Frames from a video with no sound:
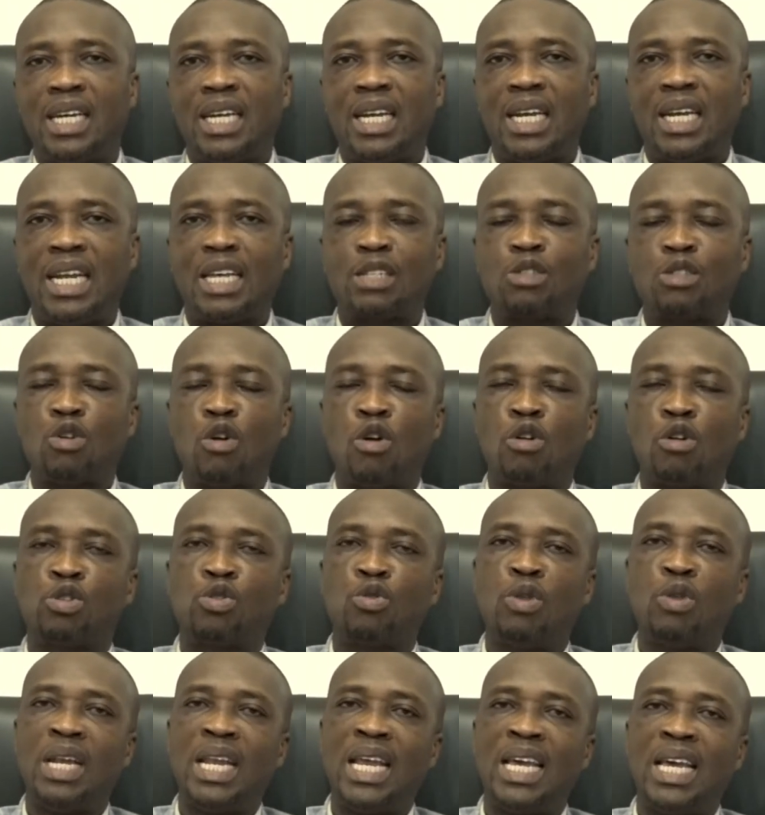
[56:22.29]
let's
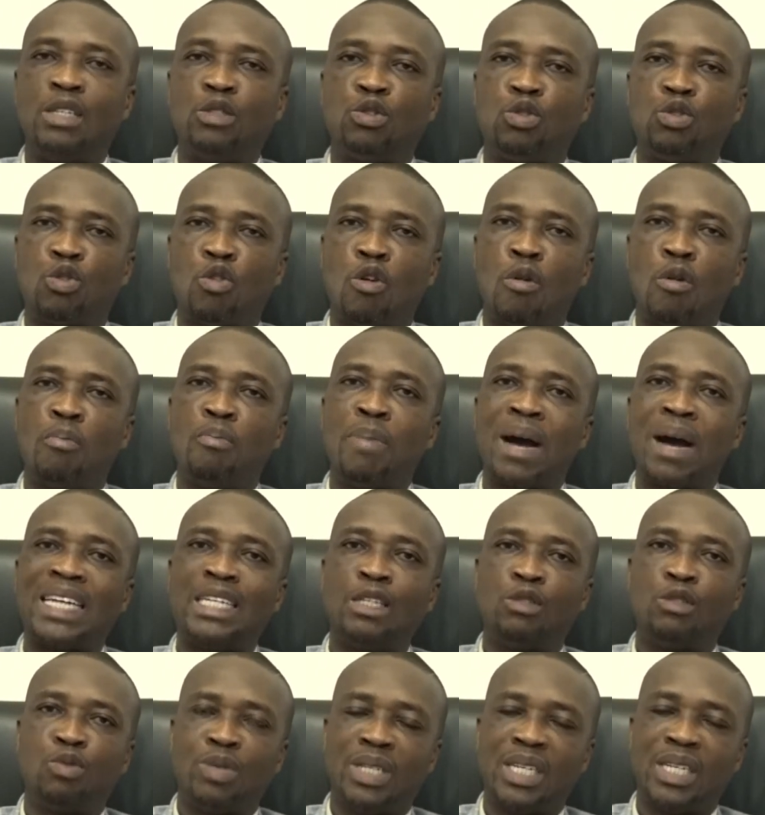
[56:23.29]
also learn to combine
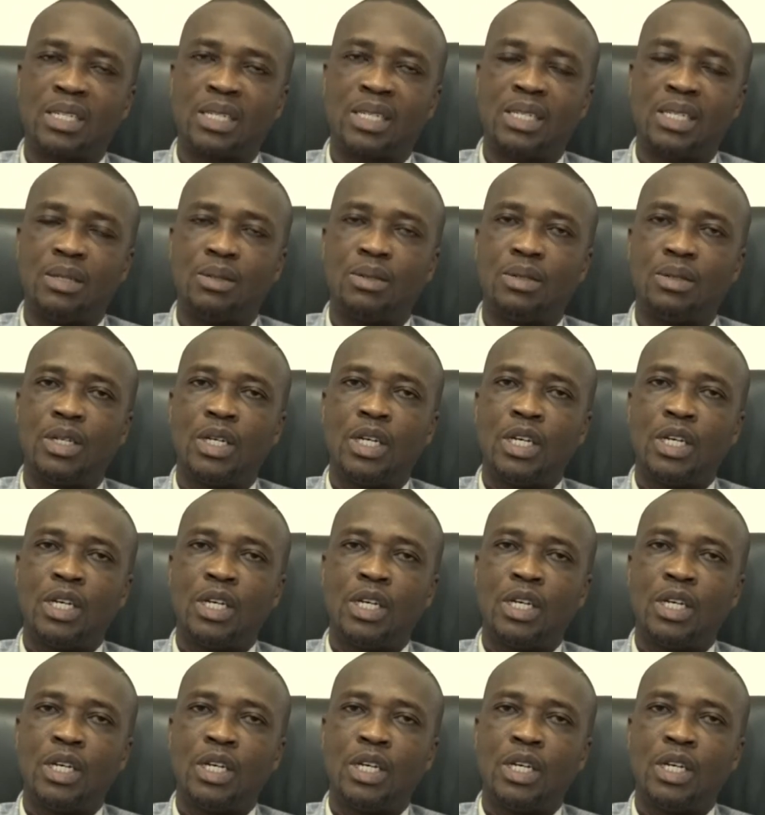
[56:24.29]
it with the skill,